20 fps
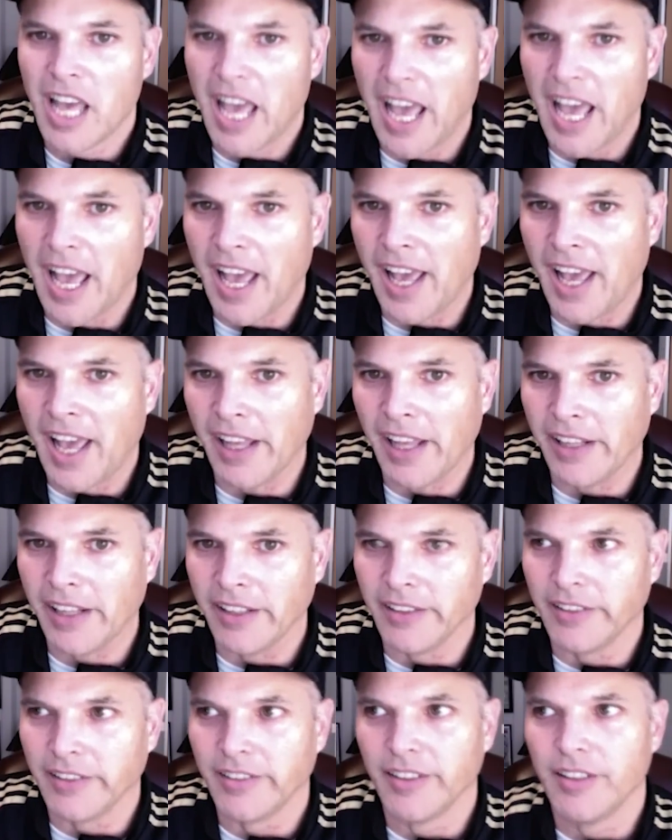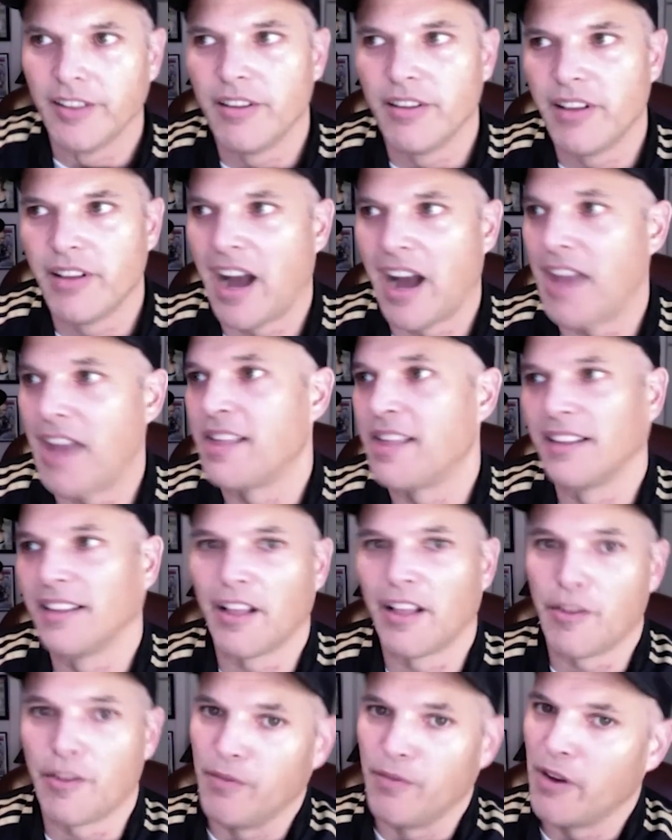And I think
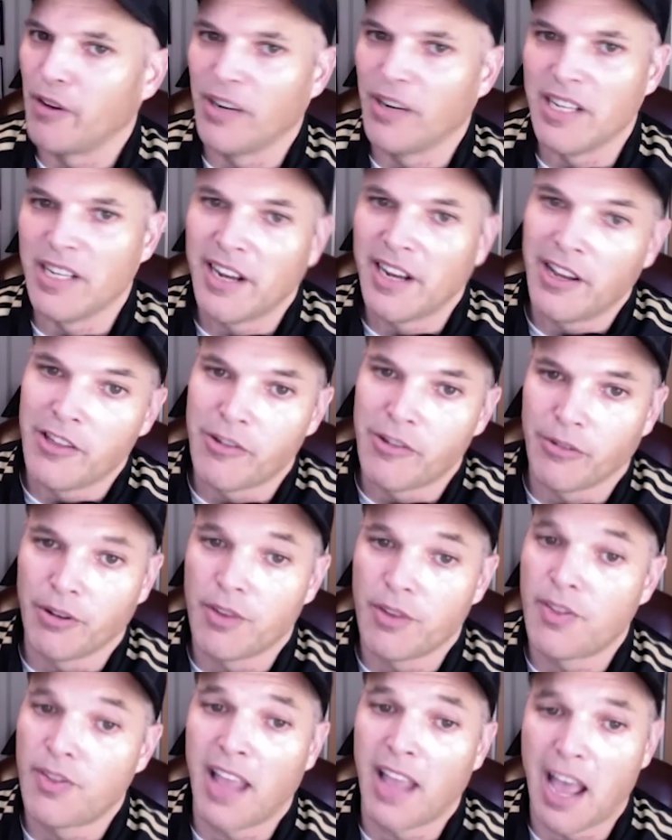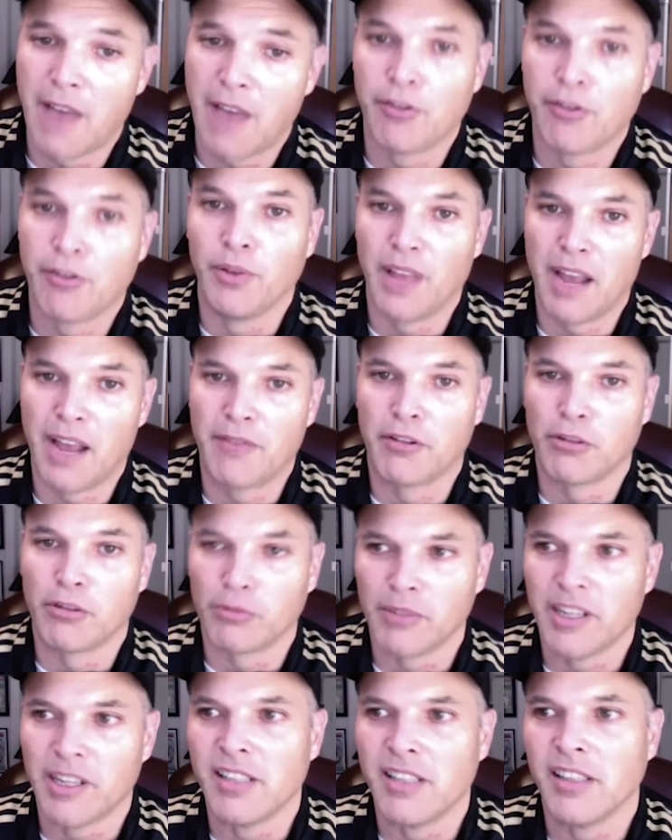that's very dangerous. They have a
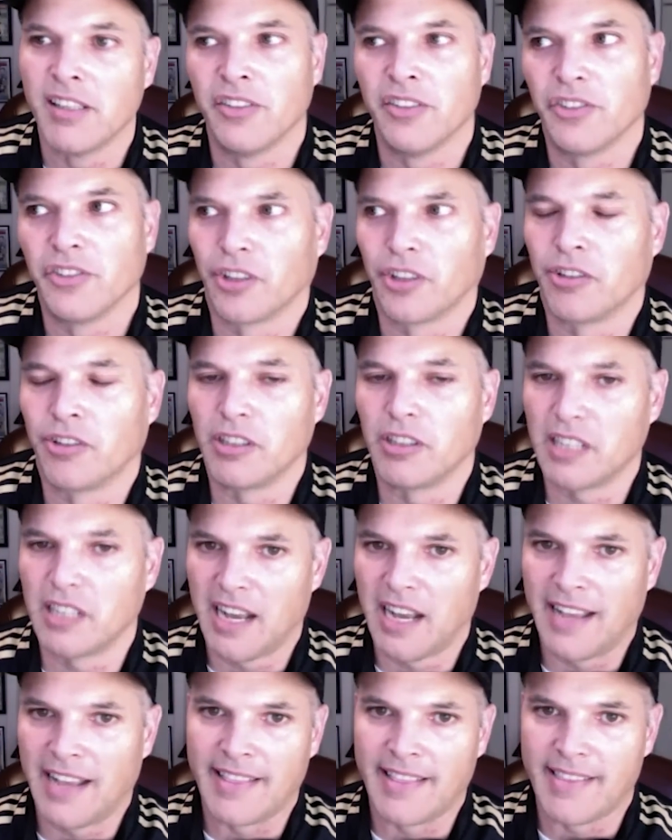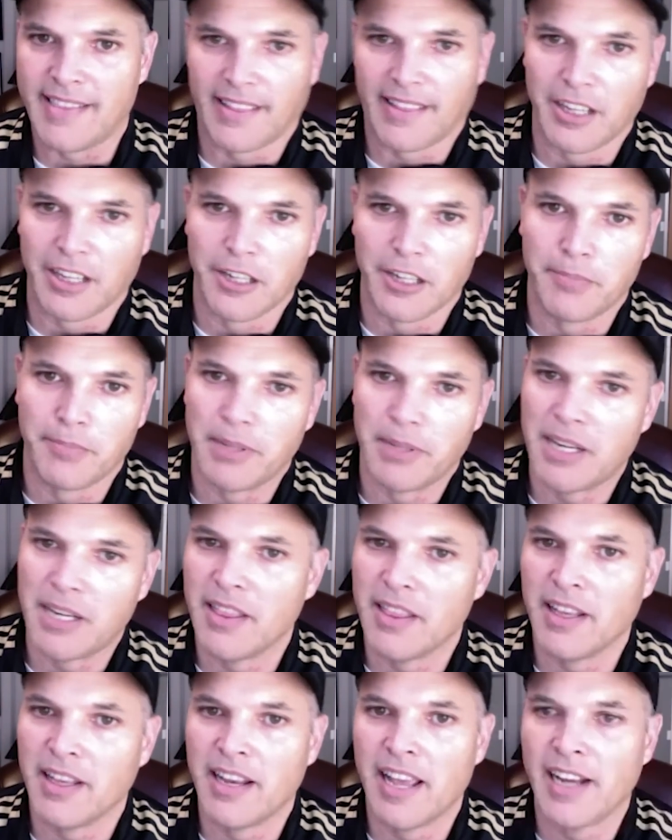written internal guidance at the company
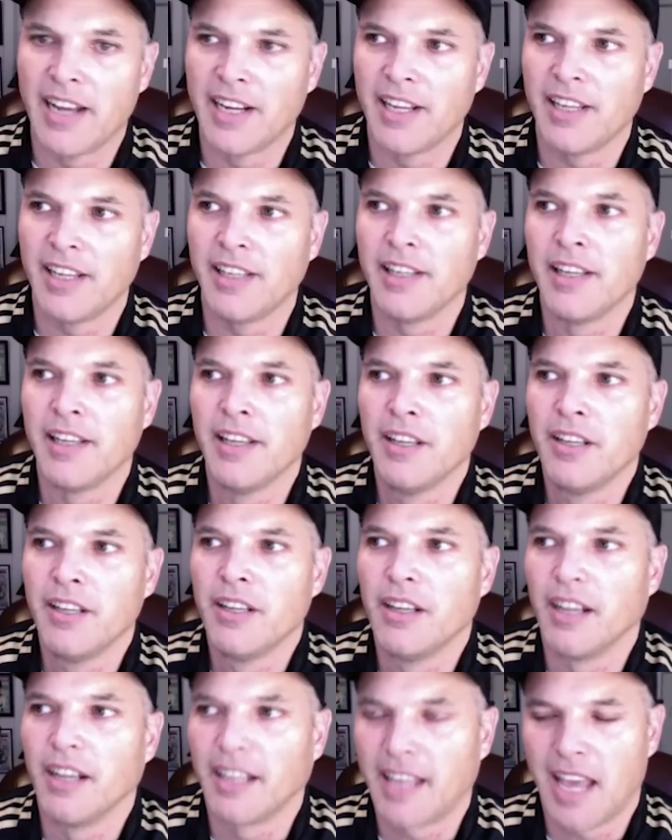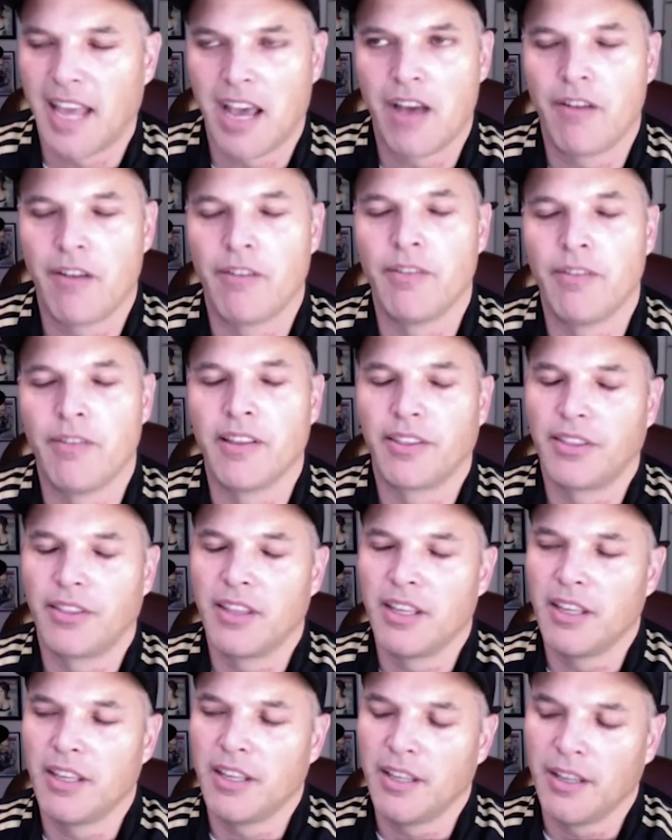that any account that
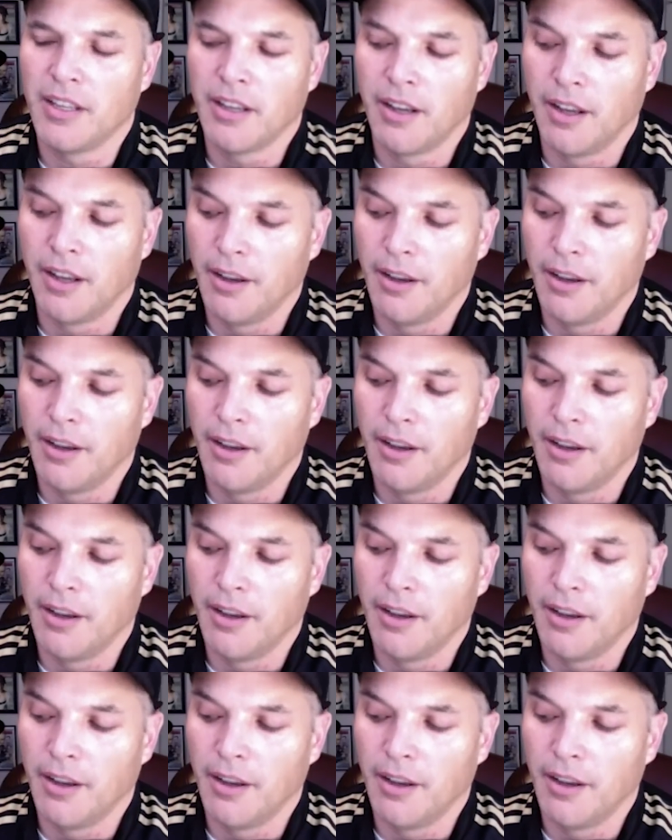the